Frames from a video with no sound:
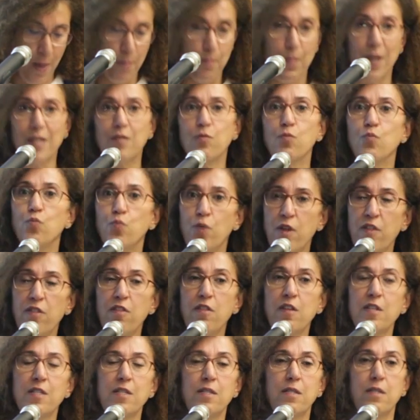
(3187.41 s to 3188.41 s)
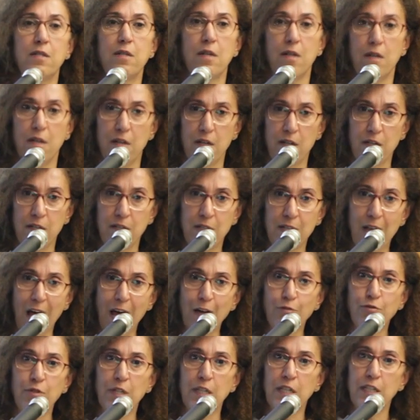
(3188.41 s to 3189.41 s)
But with this uh,
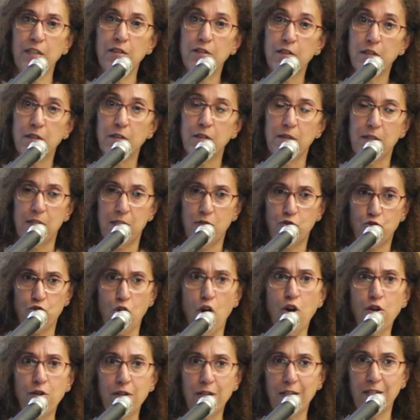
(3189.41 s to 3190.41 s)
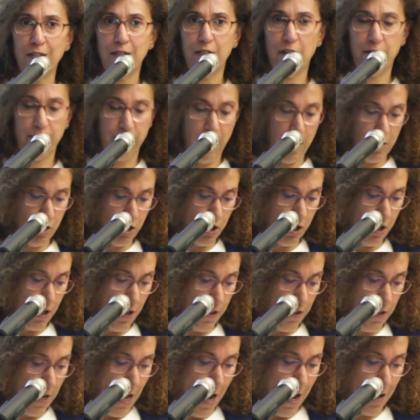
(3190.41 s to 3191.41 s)
Saudi in strong intervention
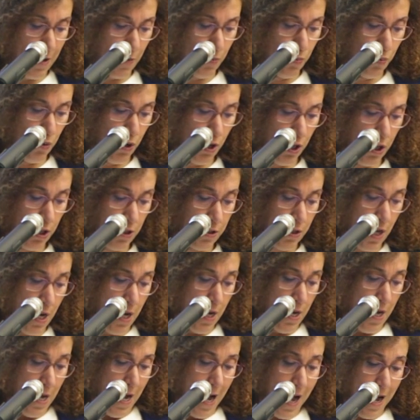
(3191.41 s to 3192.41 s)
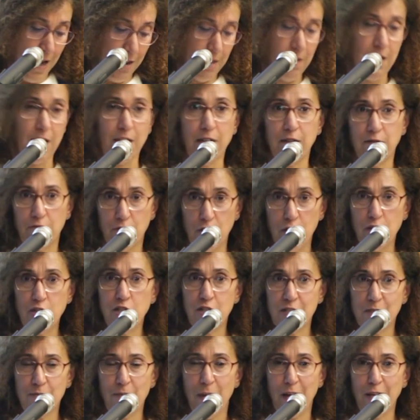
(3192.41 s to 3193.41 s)
in the Arab world, I think
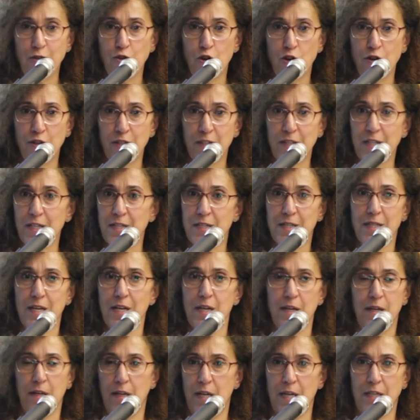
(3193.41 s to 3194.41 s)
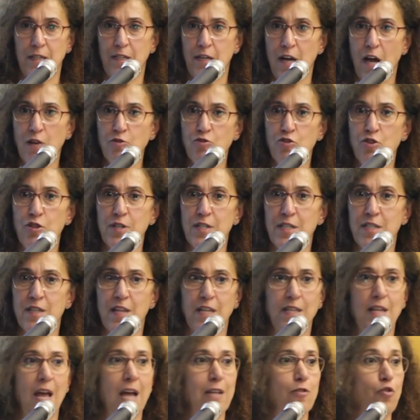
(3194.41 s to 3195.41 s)
religious minorities uh, in countries
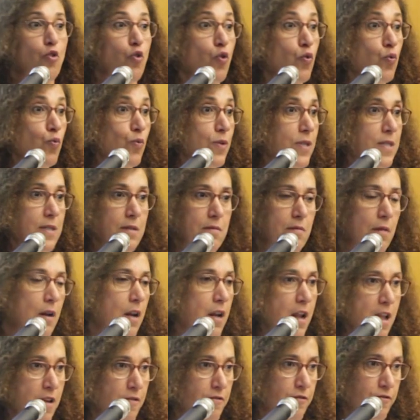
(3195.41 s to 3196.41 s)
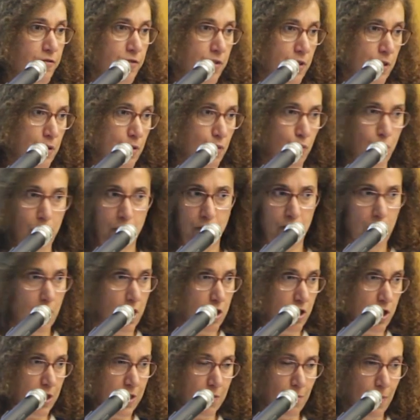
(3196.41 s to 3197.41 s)
that had always lived with
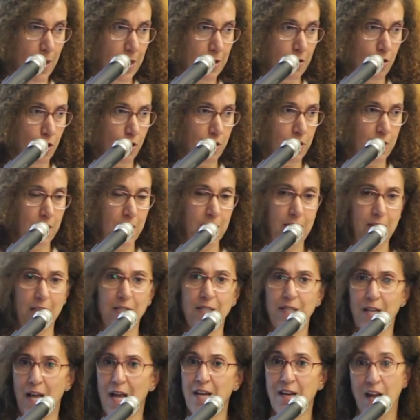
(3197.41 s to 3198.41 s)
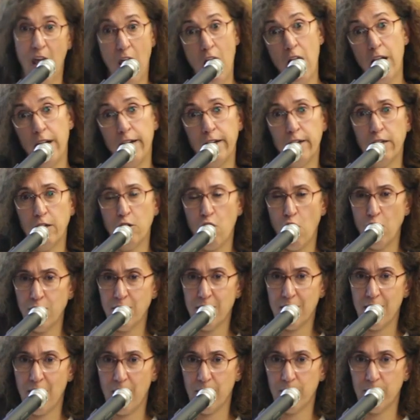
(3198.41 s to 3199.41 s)
religious minorities is an alien
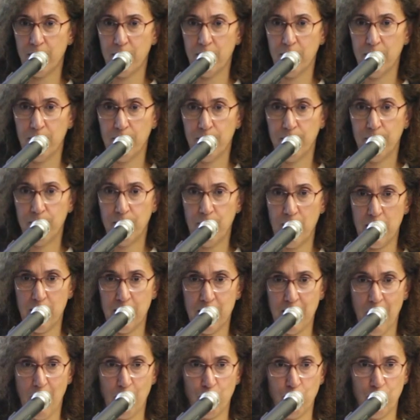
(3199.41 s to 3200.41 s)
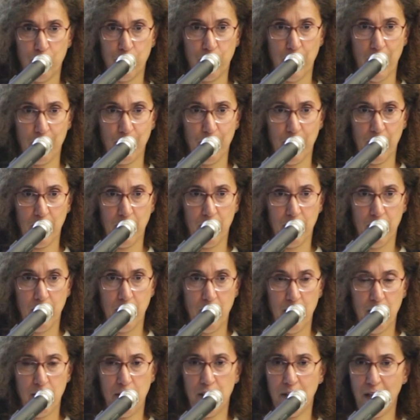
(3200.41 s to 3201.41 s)
concept in Saudi Arabia.
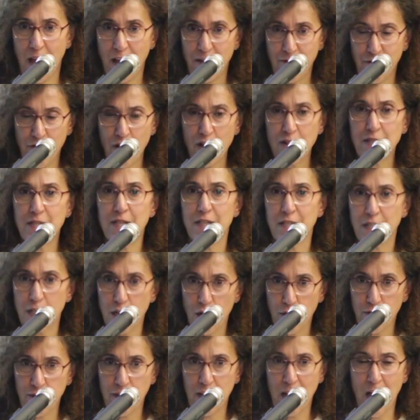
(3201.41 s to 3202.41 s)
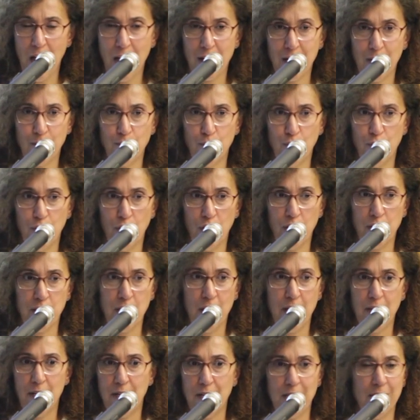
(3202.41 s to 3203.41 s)
The diversity of the Arab world
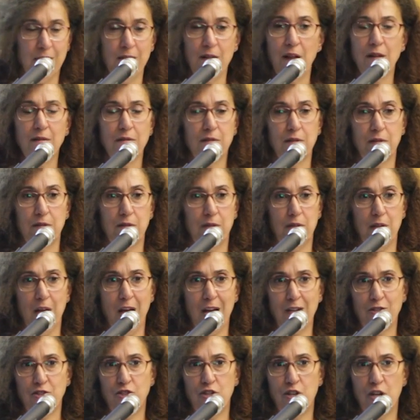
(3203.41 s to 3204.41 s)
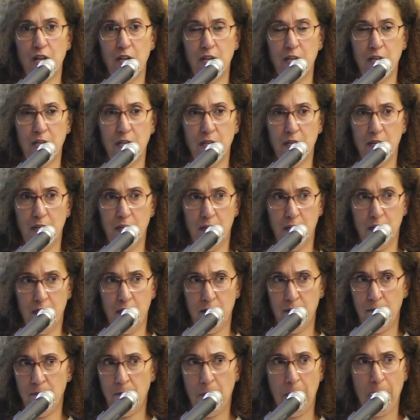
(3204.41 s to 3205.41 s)
is not actually
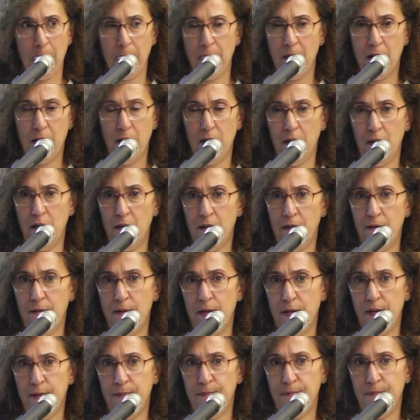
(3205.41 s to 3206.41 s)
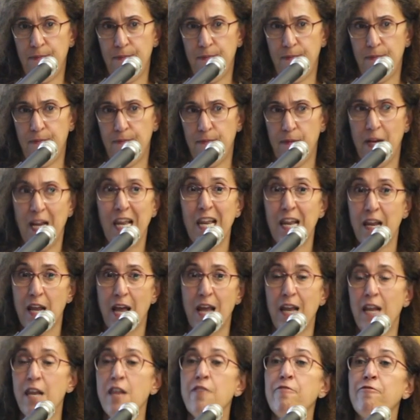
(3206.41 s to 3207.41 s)
um, uh,
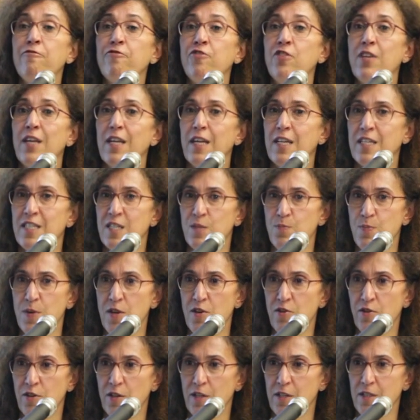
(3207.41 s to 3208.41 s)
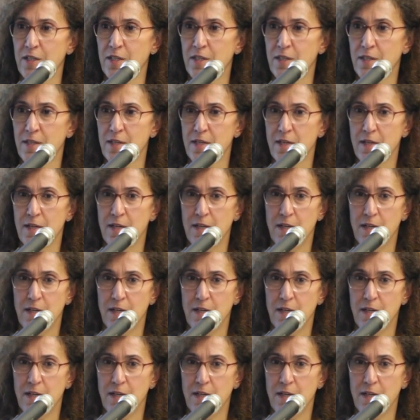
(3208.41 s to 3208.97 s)
a, lived experience.